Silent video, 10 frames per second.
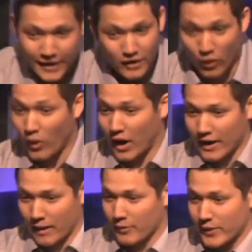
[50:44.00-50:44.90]
could go
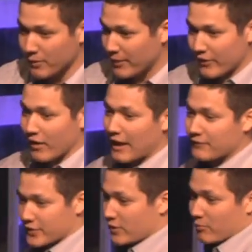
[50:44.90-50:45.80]
on. I mean, we could be here all
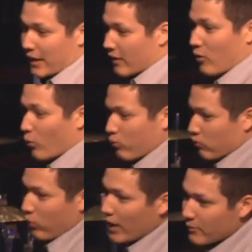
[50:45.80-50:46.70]
afternoon, but I don't
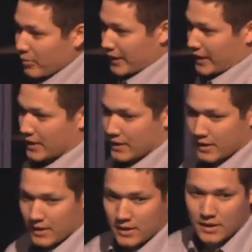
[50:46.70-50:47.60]
want to be.
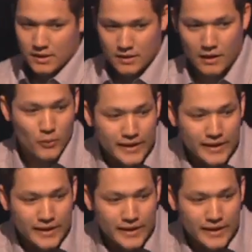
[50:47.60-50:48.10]
I don't